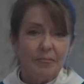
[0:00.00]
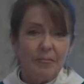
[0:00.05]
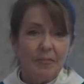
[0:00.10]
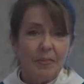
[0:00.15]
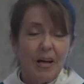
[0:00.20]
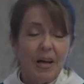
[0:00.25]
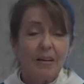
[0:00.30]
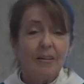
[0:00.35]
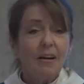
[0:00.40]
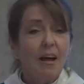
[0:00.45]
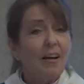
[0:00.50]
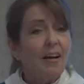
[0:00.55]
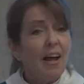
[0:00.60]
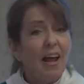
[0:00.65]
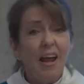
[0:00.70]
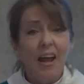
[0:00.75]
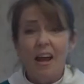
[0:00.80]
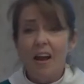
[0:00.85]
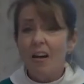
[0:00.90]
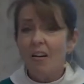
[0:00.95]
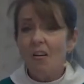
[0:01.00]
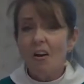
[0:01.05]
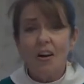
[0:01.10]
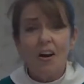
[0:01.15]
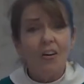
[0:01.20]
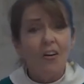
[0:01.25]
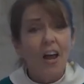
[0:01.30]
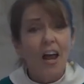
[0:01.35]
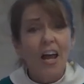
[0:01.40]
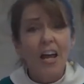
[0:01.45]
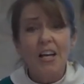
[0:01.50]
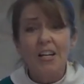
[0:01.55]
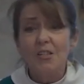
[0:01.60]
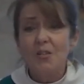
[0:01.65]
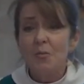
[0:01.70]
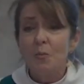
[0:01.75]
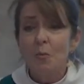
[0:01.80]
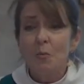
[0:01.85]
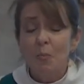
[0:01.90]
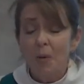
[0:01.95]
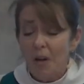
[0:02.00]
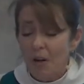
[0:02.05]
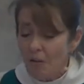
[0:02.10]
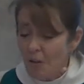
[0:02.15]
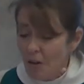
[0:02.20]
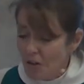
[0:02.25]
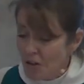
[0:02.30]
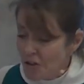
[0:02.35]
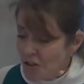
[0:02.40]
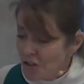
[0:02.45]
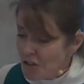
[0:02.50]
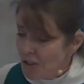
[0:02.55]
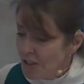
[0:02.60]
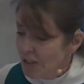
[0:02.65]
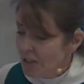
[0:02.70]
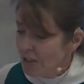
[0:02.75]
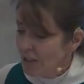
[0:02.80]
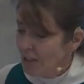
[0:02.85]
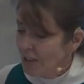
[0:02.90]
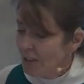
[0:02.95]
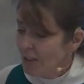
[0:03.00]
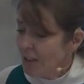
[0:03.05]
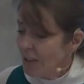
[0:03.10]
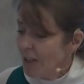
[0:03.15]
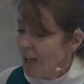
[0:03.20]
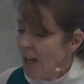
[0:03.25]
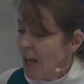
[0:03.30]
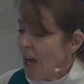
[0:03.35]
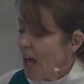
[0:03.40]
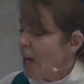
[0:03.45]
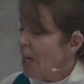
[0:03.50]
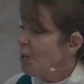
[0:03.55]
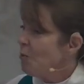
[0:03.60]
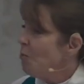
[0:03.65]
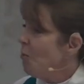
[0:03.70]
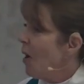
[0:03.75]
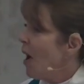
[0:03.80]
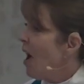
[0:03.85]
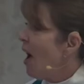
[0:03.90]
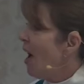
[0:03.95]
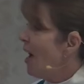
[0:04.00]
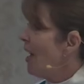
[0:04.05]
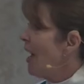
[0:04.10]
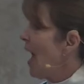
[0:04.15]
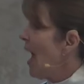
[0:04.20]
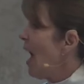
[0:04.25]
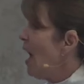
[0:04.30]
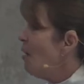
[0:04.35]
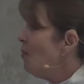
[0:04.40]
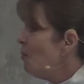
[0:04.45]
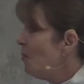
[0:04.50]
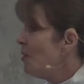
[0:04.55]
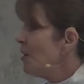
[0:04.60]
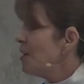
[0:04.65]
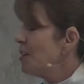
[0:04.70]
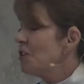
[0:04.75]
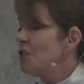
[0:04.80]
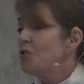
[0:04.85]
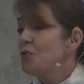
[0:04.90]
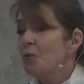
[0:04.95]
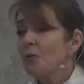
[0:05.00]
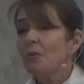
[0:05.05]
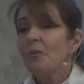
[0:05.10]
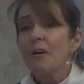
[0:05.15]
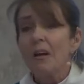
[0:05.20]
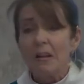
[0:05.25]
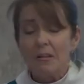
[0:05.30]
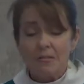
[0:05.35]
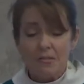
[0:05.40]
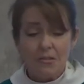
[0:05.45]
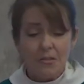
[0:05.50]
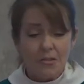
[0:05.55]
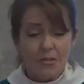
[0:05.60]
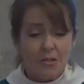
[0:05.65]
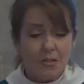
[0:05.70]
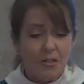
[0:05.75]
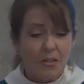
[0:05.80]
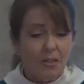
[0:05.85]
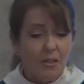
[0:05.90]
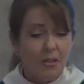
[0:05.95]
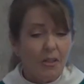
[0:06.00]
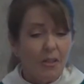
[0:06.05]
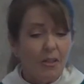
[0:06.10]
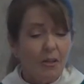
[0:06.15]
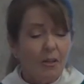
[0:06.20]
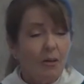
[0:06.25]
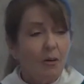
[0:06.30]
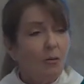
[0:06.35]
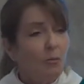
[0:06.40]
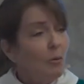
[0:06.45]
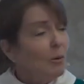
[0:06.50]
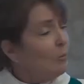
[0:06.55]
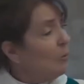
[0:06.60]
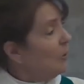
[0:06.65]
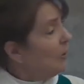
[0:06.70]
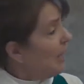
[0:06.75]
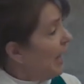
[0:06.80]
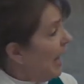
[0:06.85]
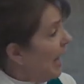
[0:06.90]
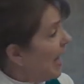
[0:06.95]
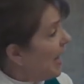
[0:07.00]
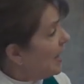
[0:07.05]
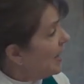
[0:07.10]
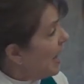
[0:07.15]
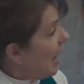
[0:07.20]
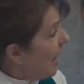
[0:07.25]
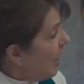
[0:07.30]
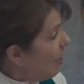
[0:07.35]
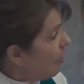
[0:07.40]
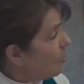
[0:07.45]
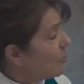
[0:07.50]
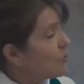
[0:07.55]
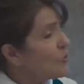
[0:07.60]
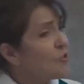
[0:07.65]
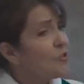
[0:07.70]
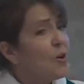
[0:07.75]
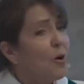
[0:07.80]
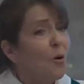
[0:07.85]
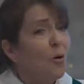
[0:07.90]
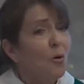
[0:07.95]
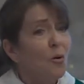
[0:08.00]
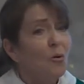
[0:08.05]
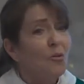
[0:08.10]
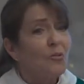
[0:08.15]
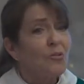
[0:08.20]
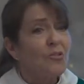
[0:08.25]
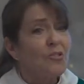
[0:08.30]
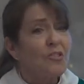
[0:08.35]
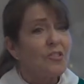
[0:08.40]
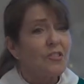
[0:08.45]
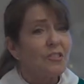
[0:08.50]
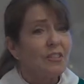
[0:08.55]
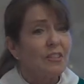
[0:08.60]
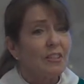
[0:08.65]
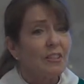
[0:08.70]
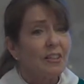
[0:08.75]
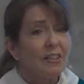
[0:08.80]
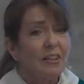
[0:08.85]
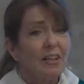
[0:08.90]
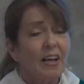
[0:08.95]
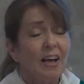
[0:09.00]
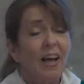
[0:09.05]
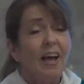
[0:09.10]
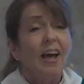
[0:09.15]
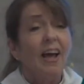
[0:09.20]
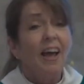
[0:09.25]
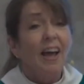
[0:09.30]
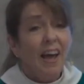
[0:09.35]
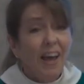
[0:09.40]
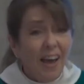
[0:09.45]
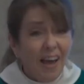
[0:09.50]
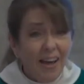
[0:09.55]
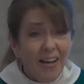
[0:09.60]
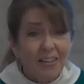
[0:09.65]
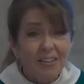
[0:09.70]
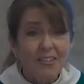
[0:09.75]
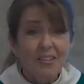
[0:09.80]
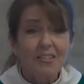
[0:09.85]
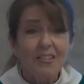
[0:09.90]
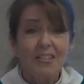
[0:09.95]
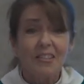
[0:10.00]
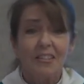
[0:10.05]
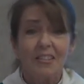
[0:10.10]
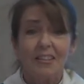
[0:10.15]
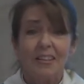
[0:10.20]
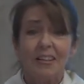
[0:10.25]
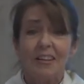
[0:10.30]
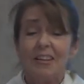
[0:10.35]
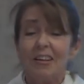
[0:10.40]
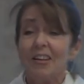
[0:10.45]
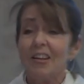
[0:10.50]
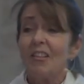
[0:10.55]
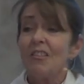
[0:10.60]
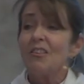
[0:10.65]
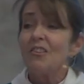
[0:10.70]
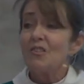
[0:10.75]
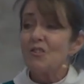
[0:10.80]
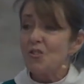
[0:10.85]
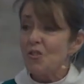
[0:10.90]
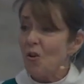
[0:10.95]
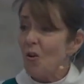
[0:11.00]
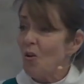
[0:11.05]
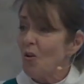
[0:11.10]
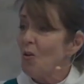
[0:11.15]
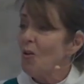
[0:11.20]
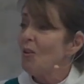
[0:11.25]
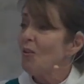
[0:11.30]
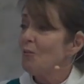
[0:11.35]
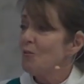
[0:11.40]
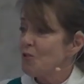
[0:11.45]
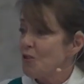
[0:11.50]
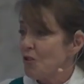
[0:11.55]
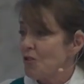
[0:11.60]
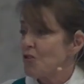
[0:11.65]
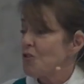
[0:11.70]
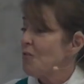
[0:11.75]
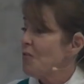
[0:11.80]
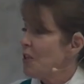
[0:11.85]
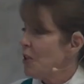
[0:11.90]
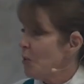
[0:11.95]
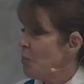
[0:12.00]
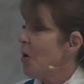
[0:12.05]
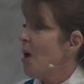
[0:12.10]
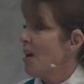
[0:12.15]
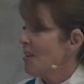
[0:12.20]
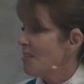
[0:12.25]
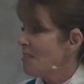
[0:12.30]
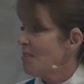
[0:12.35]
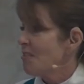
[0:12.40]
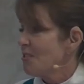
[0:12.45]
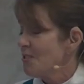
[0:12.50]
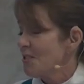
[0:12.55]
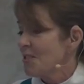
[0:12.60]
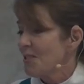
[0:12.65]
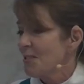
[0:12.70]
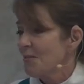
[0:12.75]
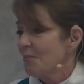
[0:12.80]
And not a hair on our heads will perish. And by our endurance, we will gain our souls and the soul of Church of the Apostles.